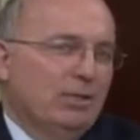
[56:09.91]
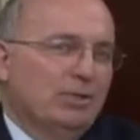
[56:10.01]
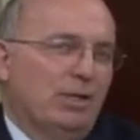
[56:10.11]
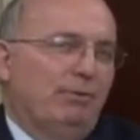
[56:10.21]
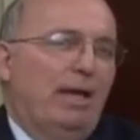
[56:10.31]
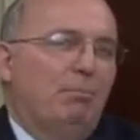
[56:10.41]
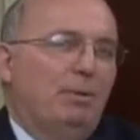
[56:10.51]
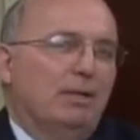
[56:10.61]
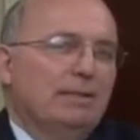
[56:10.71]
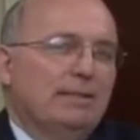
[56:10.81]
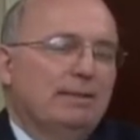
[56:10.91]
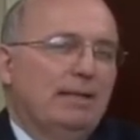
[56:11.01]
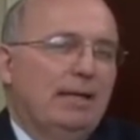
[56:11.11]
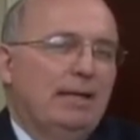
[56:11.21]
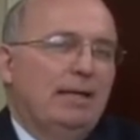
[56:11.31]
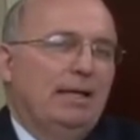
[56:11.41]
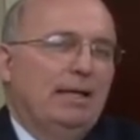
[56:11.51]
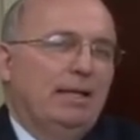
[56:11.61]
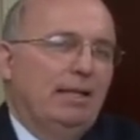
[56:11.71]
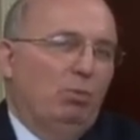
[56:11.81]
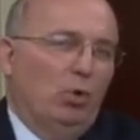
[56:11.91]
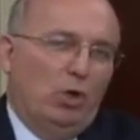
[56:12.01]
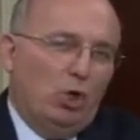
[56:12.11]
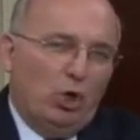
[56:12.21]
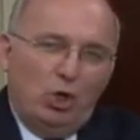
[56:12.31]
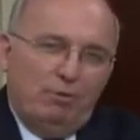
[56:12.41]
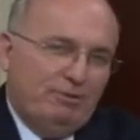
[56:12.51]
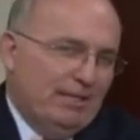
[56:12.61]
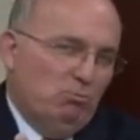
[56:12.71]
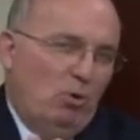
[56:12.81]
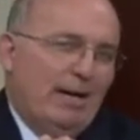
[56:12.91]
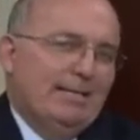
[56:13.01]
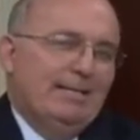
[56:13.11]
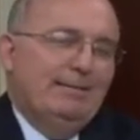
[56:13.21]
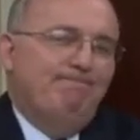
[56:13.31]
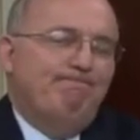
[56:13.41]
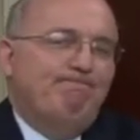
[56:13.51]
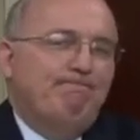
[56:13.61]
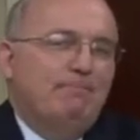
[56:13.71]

hills of Camp Pendleton that were curvy and windy.